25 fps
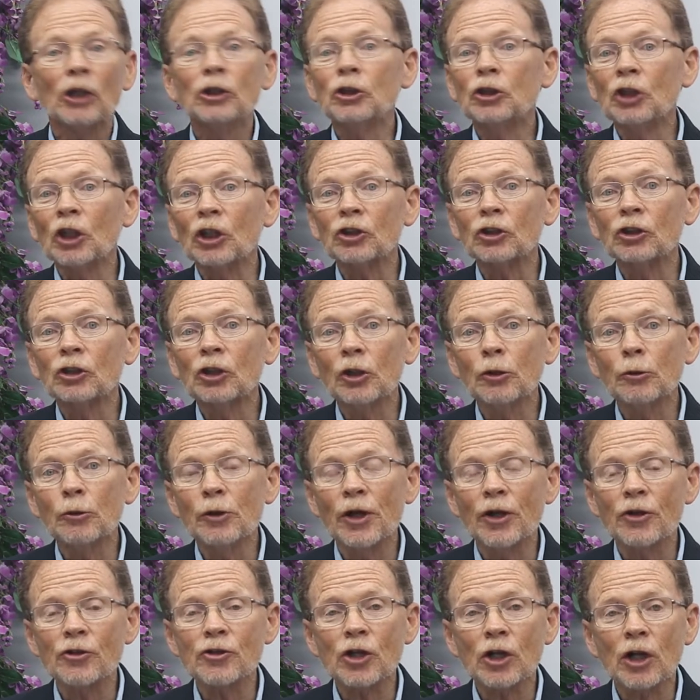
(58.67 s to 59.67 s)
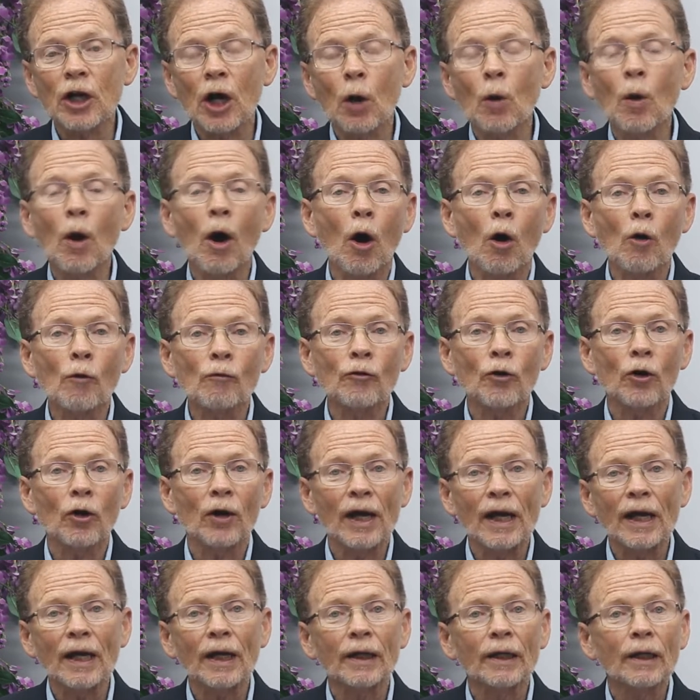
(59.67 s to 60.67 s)
Just 2 years ago,
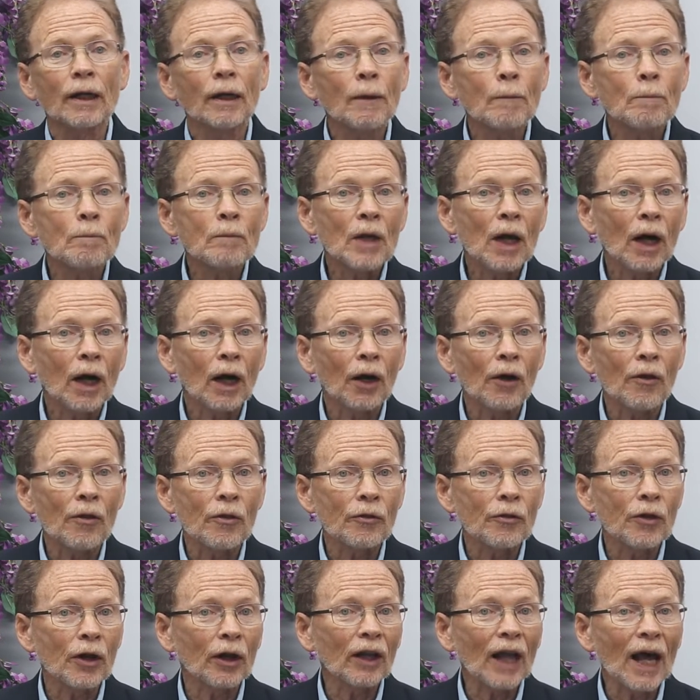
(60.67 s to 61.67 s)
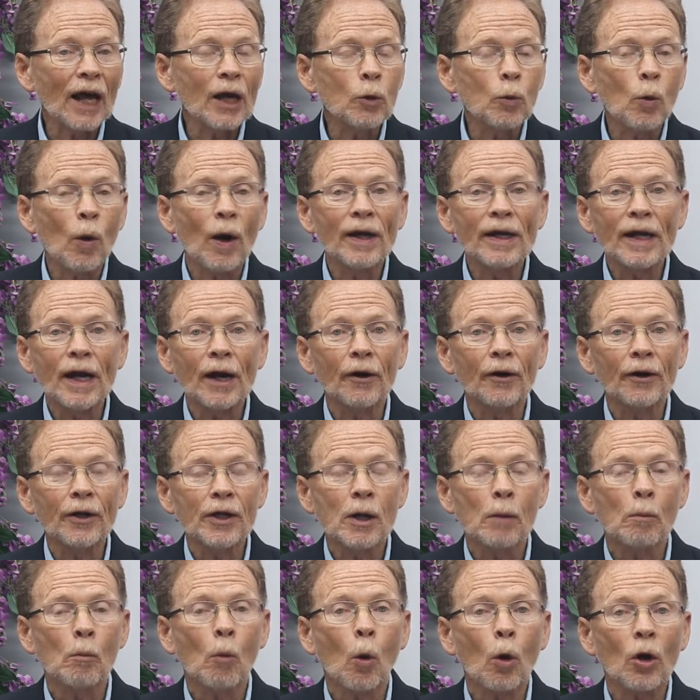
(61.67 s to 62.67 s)
over in the Lakeway
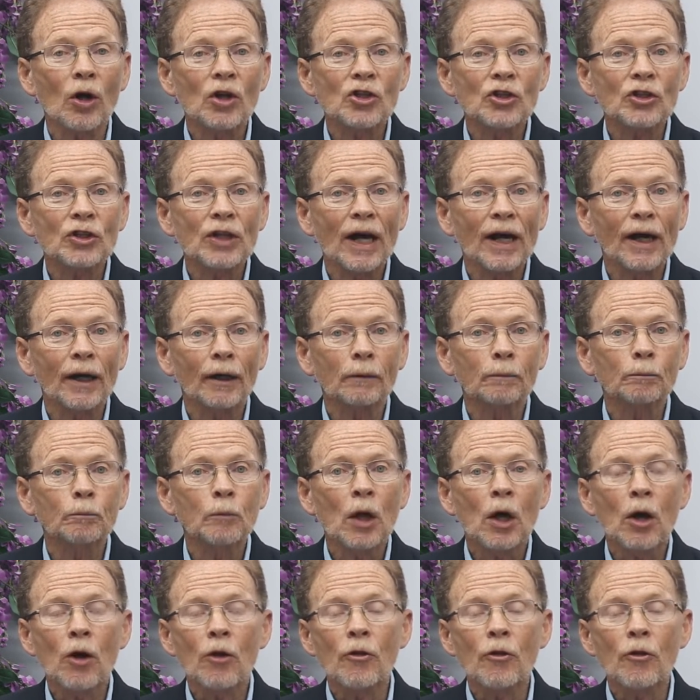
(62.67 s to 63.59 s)
area, Morristown,